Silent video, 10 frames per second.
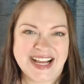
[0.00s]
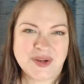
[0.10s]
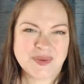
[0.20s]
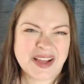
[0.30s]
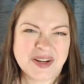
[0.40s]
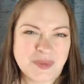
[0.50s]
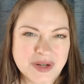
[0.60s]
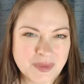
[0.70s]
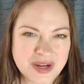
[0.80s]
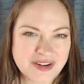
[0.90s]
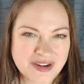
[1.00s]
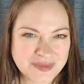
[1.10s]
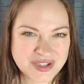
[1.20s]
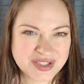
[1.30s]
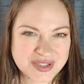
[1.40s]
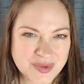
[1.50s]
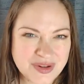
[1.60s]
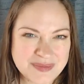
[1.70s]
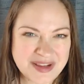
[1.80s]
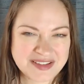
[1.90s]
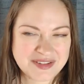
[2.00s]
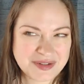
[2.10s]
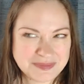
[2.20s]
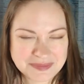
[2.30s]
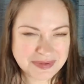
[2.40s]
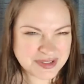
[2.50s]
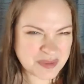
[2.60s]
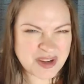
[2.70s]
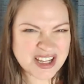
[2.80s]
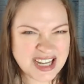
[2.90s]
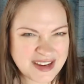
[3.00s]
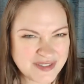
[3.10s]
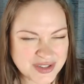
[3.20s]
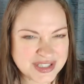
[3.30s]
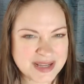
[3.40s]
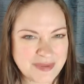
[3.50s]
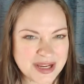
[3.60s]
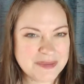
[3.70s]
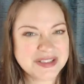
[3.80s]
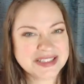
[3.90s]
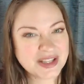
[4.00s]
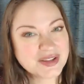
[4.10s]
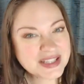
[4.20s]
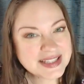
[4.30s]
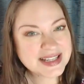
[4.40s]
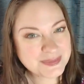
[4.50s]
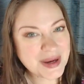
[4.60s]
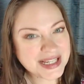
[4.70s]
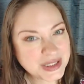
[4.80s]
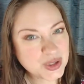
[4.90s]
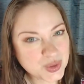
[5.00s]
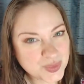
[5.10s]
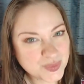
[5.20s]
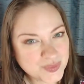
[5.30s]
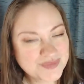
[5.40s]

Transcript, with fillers: I don't I don't want to wake her up. She's snoring back there. So I'm not going to have her say bye, but Zelda says bye too.